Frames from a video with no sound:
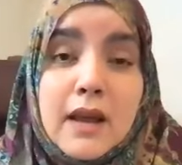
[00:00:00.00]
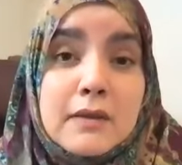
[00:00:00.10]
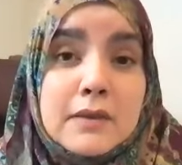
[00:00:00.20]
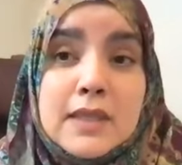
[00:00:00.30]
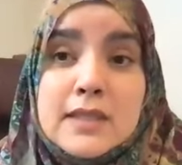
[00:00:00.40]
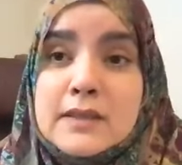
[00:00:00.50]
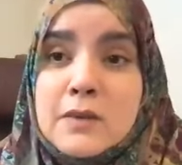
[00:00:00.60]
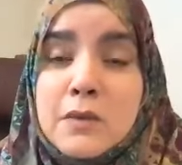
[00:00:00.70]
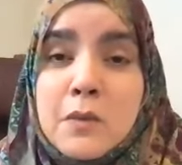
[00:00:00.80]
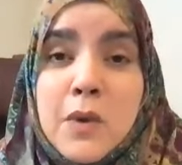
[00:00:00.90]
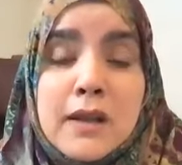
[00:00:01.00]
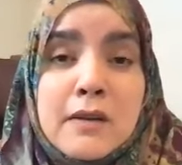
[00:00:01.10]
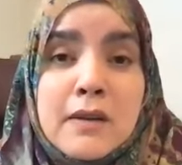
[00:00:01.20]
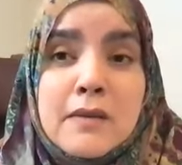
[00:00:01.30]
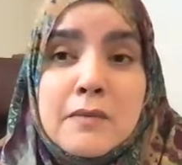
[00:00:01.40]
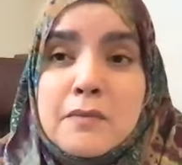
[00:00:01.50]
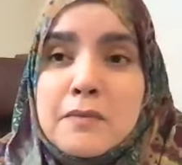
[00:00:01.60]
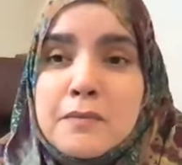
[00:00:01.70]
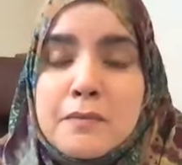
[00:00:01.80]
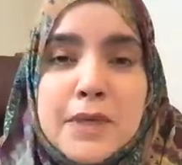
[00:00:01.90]
uh, this one
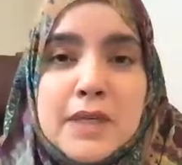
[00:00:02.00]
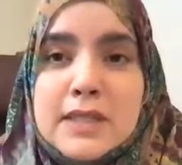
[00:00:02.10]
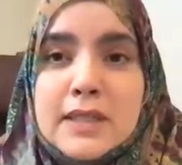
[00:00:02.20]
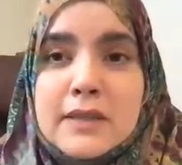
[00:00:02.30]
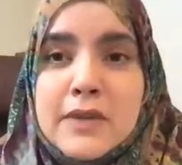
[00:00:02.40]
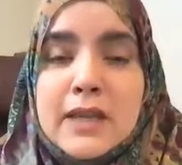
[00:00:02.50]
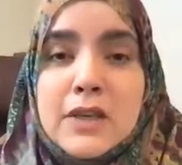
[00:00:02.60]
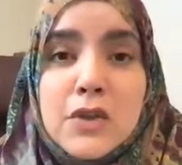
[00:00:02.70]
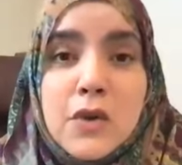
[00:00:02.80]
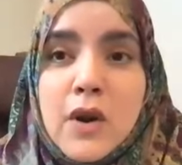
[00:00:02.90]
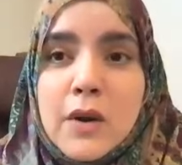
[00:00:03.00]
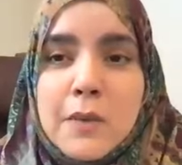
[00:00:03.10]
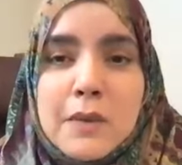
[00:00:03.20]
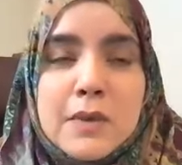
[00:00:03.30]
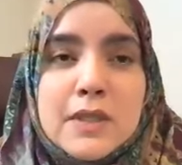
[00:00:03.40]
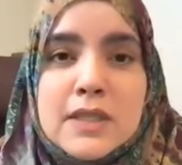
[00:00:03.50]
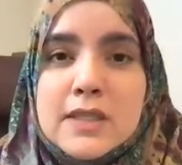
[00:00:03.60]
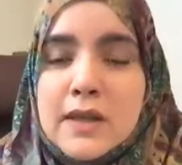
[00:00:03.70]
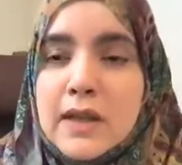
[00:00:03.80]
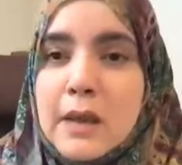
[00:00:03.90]
person in New York, we were
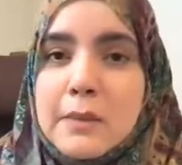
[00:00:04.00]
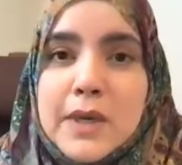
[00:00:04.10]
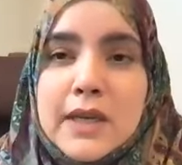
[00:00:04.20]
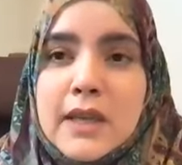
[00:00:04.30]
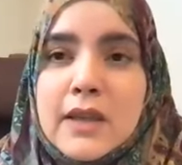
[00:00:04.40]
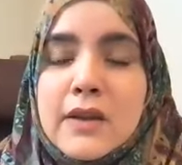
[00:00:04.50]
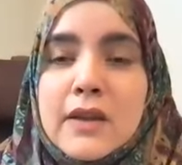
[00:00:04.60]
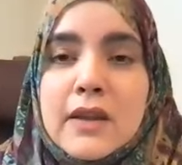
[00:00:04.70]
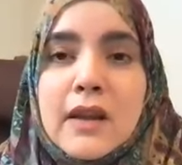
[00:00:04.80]
just collaborating